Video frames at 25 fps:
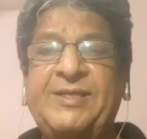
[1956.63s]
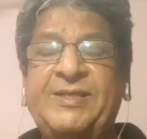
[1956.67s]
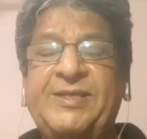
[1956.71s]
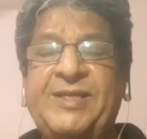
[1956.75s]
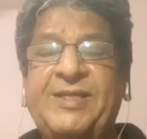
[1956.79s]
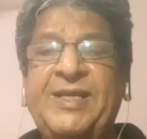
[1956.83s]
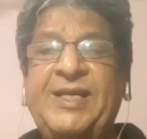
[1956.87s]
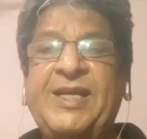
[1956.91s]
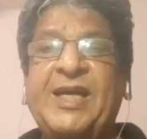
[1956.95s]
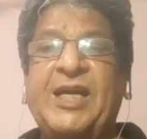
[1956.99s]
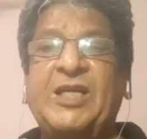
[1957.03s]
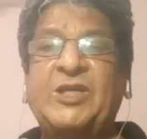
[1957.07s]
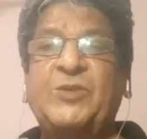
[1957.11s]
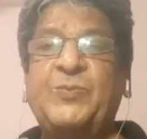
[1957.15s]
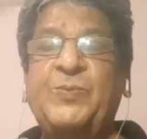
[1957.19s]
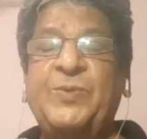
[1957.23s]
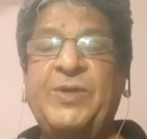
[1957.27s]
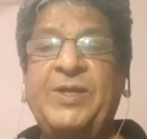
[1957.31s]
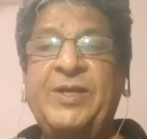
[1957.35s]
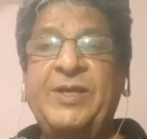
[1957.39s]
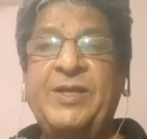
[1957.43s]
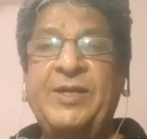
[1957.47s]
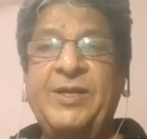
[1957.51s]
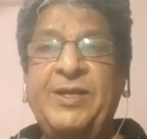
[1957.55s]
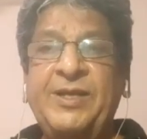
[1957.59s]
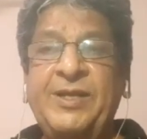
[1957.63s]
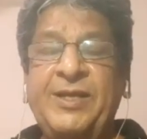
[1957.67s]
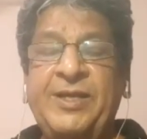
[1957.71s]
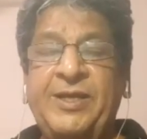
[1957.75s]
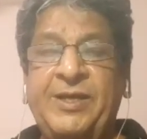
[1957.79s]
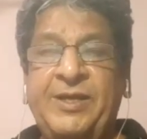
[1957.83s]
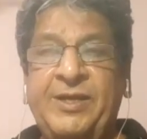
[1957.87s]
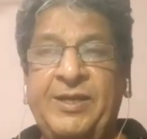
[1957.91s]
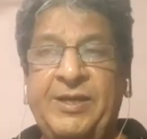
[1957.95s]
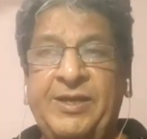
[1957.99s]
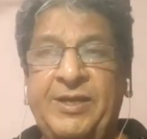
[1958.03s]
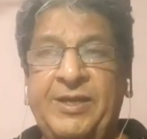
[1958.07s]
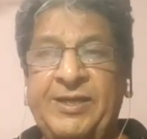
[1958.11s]
three
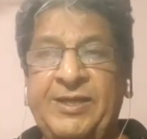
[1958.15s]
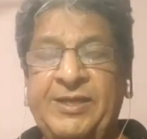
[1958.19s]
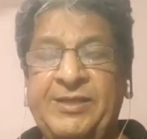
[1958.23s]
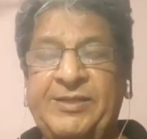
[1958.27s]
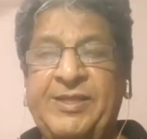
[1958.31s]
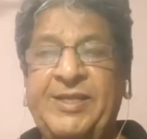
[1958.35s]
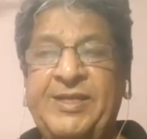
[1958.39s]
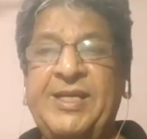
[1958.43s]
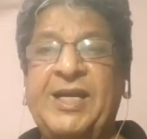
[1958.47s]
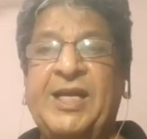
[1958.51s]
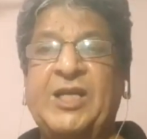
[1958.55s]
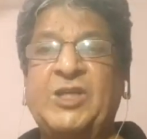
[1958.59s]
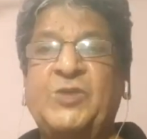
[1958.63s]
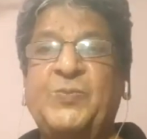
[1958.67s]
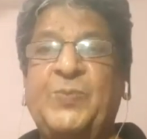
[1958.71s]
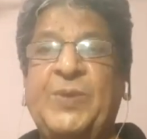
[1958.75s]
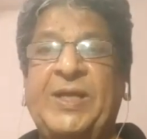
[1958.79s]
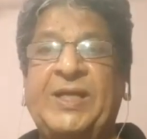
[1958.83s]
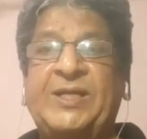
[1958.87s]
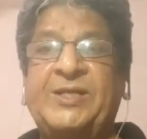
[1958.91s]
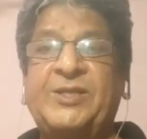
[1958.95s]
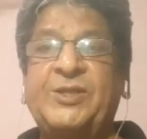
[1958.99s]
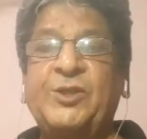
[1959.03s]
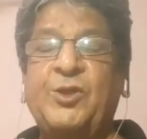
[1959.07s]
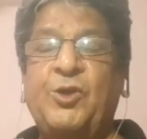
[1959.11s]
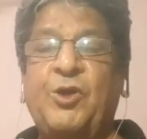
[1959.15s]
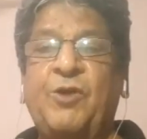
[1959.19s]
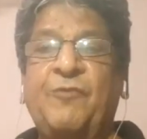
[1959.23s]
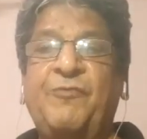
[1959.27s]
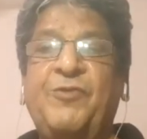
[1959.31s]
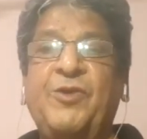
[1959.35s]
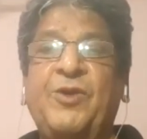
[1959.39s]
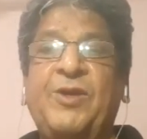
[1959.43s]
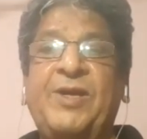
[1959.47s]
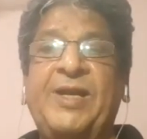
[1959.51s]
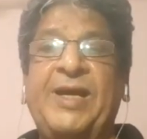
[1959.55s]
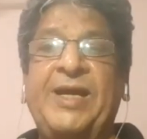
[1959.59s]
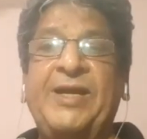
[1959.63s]
aspects of
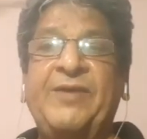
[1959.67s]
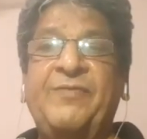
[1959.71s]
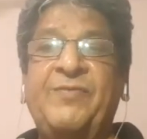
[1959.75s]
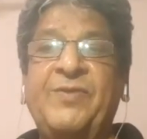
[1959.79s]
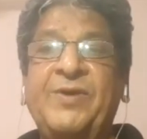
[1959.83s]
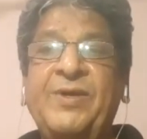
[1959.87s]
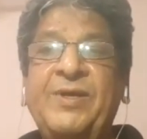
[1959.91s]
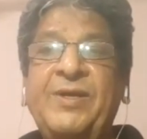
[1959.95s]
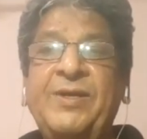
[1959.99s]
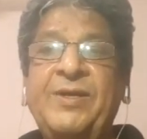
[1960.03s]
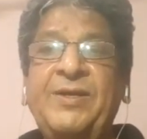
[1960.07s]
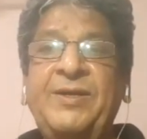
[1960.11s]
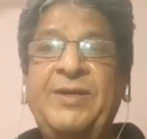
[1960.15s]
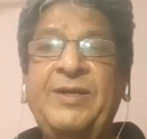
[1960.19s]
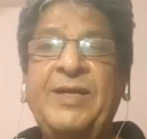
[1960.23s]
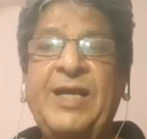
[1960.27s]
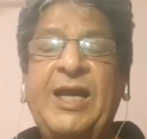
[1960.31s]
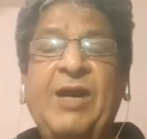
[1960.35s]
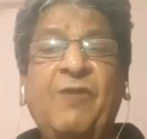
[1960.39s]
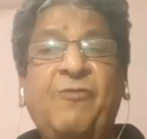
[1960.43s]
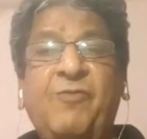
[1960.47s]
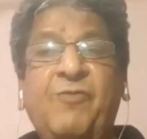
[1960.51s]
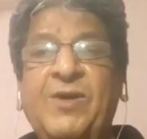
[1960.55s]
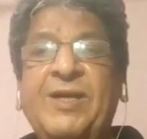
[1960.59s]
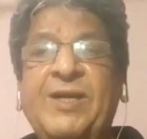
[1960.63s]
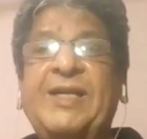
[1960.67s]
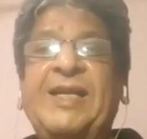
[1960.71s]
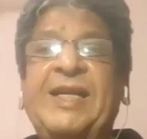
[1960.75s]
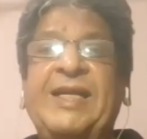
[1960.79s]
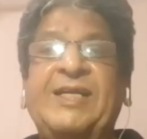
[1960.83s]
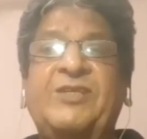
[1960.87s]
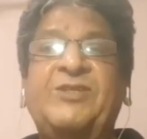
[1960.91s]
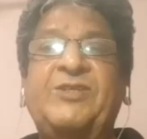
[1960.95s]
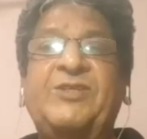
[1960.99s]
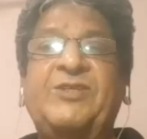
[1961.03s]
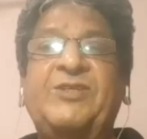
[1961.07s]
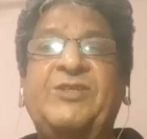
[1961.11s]
your life effortlessly.